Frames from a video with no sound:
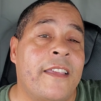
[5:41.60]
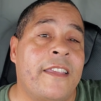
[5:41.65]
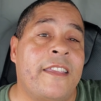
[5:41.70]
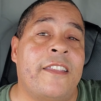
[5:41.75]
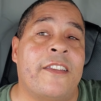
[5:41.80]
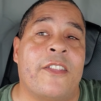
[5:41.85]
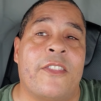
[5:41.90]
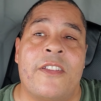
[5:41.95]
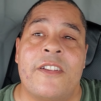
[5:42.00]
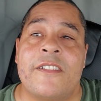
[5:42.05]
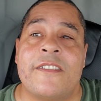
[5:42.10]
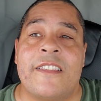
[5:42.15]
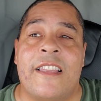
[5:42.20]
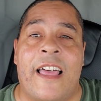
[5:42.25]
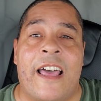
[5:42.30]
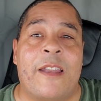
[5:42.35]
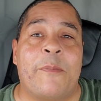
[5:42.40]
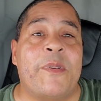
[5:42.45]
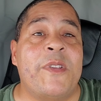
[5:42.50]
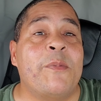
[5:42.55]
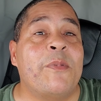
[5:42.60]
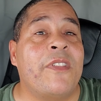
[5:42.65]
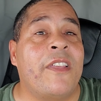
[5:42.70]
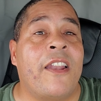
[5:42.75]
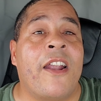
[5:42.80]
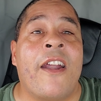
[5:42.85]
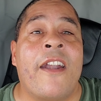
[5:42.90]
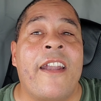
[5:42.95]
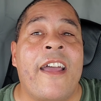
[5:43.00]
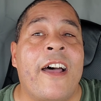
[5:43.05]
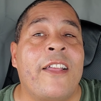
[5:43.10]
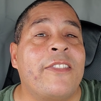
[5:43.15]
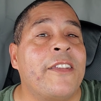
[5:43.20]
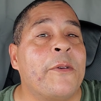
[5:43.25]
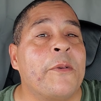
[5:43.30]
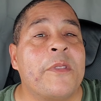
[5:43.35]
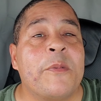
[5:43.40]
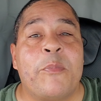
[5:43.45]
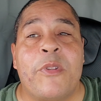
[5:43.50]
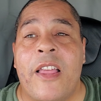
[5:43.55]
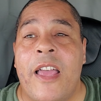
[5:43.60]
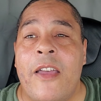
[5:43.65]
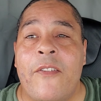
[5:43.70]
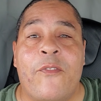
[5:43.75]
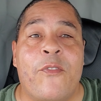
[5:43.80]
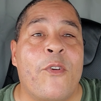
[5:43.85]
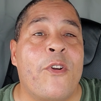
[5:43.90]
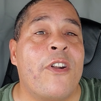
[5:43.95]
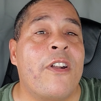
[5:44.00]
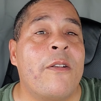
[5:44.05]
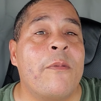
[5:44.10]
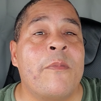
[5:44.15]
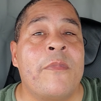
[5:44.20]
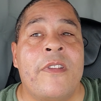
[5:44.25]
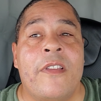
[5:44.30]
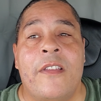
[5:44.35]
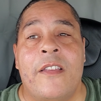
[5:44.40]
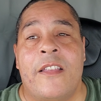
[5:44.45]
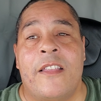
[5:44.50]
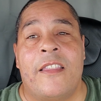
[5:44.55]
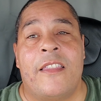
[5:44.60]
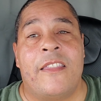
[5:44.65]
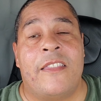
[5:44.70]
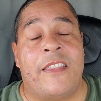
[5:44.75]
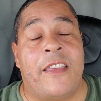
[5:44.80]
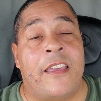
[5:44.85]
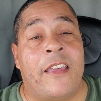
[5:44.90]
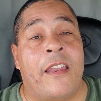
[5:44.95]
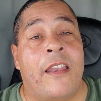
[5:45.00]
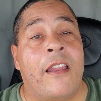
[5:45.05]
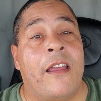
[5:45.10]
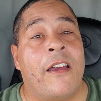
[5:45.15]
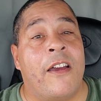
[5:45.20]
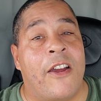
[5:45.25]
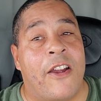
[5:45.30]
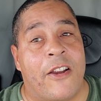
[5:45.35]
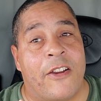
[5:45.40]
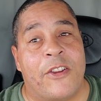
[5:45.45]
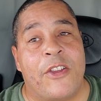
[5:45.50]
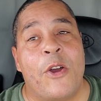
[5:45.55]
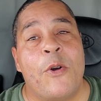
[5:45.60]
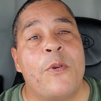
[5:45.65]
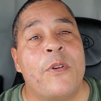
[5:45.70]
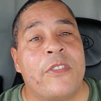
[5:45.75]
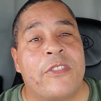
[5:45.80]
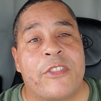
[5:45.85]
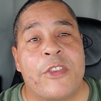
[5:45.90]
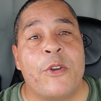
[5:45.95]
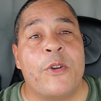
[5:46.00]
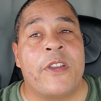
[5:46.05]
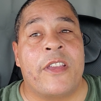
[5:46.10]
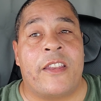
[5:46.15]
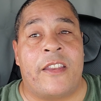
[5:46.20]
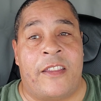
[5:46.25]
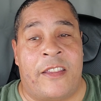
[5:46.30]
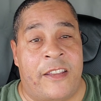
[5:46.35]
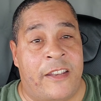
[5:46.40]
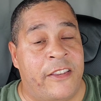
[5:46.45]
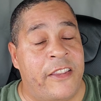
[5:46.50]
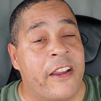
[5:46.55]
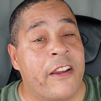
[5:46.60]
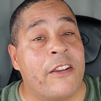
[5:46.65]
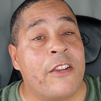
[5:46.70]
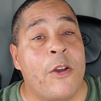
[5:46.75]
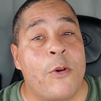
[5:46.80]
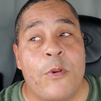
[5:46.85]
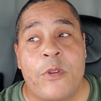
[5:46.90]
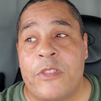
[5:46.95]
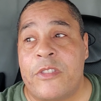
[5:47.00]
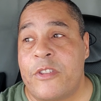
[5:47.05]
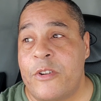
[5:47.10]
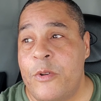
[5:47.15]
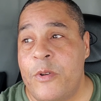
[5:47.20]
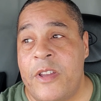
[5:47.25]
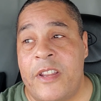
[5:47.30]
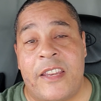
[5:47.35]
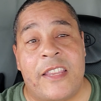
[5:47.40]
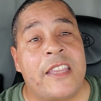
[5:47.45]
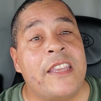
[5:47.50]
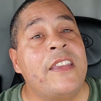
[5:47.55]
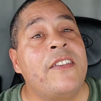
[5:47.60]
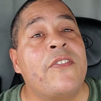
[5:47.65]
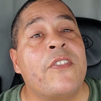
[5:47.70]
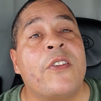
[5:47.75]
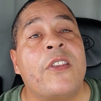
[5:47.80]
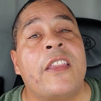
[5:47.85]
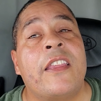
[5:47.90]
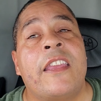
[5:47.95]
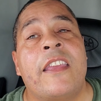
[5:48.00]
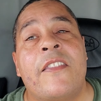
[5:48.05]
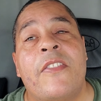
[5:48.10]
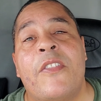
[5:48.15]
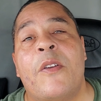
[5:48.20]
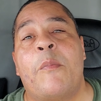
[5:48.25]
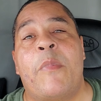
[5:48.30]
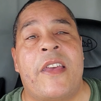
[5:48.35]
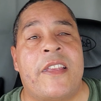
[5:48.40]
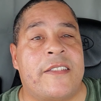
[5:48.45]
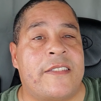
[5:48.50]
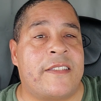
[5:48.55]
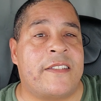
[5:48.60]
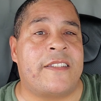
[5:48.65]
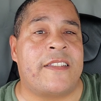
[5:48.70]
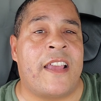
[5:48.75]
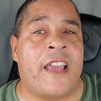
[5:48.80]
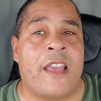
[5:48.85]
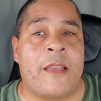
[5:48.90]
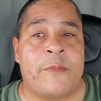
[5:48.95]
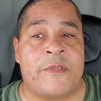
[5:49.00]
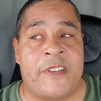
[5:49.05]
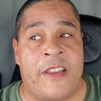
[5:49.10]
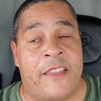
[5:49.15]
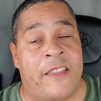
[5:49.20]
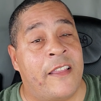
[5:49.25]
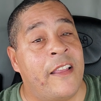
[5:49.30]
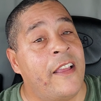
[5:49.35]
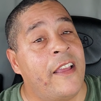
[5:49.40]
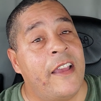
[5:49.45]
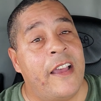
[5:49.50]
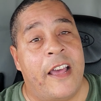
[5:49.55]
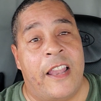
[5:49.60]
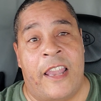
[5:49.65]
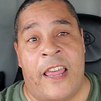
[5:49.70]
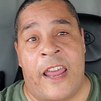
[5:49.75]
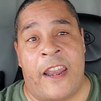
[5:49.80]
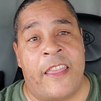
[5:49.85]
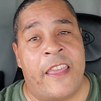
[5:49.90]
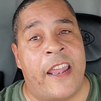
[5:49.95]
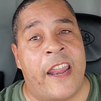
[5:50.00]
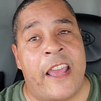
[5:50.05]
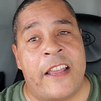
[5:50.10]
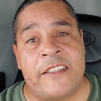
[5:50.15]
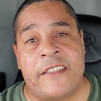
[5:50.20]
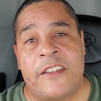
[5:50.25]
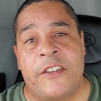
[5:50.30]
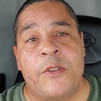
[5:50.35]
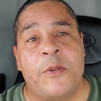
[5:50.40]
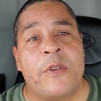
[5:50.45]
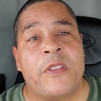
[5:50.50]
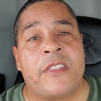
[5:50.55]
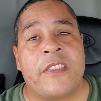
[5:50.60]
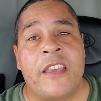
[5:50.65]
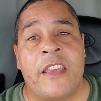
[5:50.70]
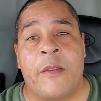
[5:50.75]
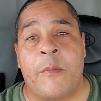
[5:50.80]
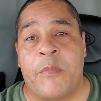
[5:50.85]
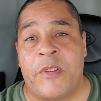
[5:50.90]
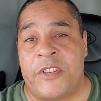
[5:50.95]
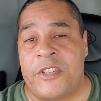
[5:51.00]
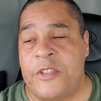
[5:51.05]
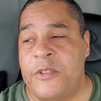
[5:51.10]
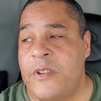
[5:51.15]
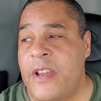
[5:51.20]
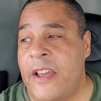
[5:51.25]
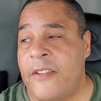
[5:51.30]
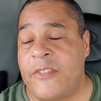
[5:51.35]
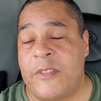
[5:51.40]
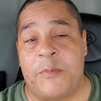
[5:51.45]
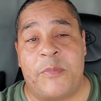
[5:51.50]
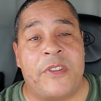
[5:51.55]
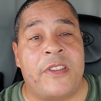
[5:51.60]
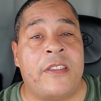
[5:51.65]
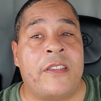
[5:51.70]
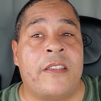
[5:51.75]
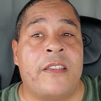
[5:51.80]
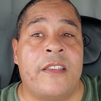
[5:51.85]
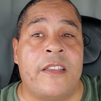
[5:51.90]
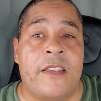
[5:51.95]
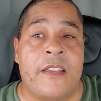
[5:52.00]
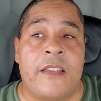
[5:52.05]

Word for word: you know, there's a lot of people that aren't out there with the platform that are going through it and they're going through it even in the best of times. Now, a lot of that has to do with them, but you have to be